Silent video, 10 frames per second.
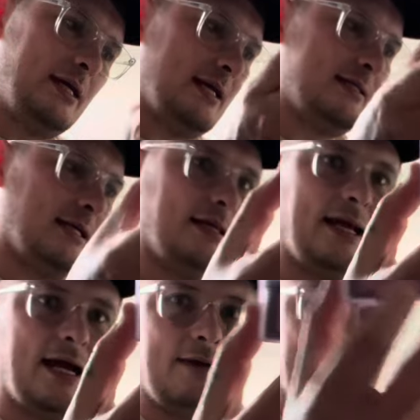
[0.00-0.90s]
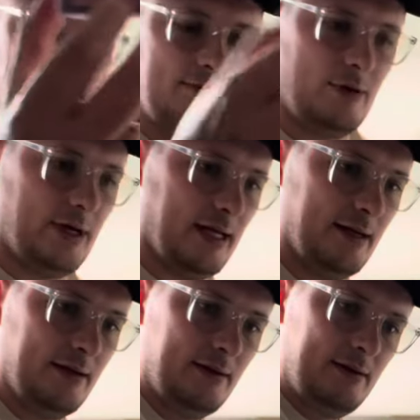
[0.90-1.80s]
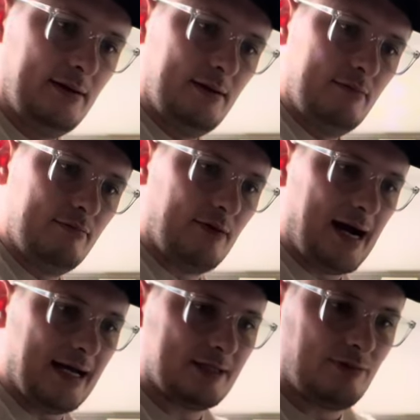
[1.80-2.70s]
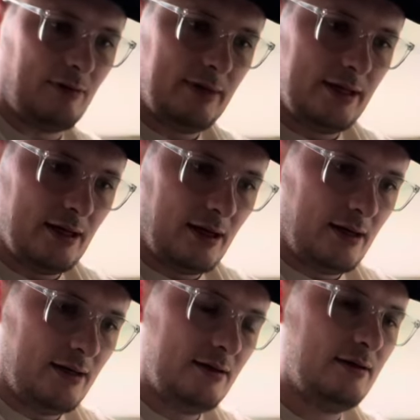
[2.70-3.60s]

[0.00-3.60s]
Kitty, the game. Money. Brats, probably not.